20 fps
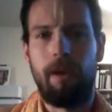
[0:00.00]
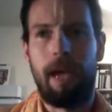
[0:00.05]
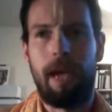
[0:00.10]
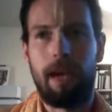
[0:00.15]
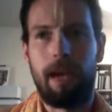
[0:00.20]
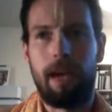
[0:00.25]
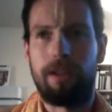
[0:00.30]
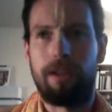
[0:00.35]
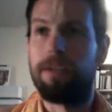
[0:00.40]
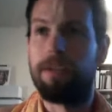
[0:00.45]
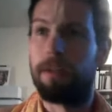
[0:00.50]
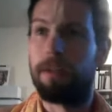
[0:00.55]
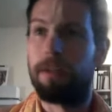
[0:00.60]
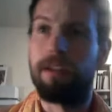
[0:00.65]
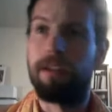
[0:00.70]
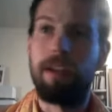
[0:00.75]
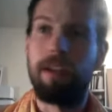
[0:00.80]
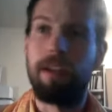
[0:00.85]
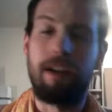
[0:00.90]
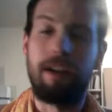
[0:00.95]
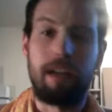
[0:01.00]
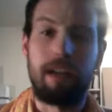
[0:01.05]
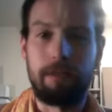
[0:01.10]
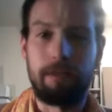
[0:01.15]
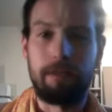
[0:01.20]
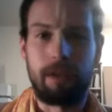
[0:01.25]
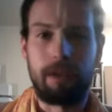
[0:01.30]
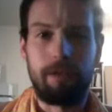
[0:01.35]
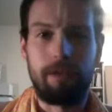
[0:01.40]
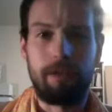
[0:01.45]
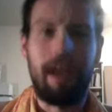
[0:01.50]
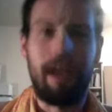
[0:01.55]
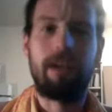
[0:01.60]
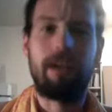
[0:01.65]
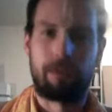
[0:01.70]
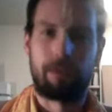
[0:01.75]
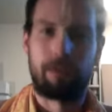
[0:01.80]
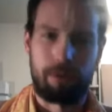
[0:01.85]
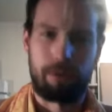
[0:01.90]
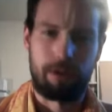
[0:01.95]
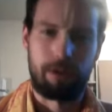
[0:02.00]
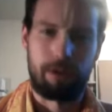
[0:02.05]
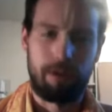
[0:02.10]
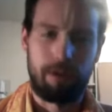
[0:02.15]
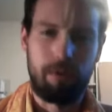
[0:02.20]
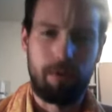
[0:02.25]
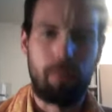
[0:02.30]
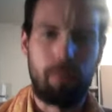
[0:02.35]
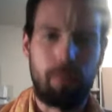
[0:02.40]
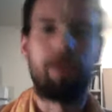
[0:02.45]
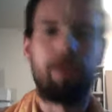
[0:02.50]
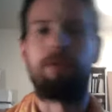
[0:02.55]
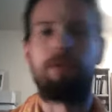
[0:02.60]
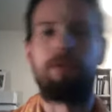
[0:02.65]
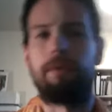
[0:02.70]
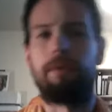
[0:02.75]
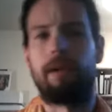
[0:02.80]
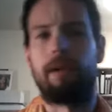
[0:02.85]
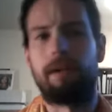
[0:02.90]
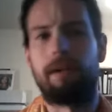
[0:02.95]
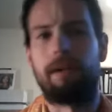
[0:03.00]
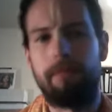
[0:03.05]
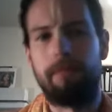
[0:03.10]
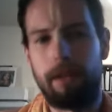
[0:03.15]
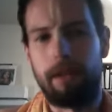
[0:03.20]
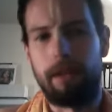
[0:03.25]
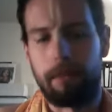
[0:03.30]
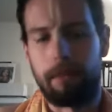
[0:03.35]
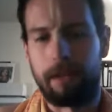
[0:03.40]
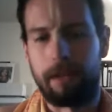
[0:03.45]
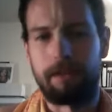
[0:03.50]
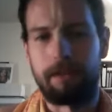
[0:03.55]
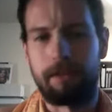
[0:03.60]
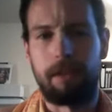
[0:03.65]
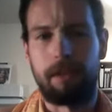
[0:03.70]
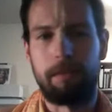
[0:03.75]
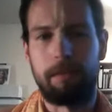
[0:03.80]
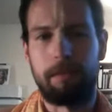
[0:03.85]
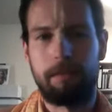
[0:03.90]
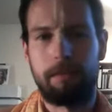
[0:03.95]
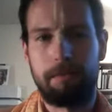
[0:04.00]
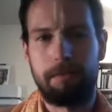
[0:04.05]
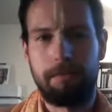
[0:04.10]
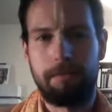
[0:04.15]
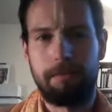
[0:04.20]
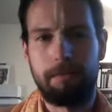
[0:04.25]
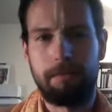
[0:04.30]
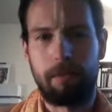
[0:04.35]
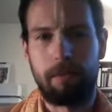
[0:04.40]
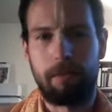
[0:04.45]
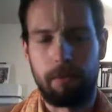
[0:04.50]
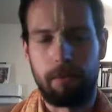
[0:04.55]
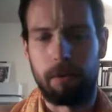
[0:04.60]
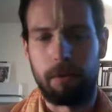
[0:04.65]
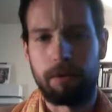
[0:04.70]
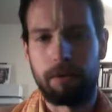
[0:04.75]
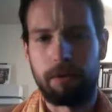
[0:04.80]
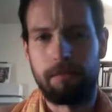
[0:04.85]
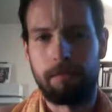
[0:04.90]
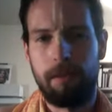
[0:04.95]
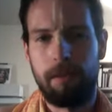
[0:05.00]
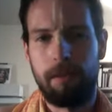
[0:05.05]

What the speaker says: and he's meditating on himself as Krishna with Sri Radha in their pastimes, of course.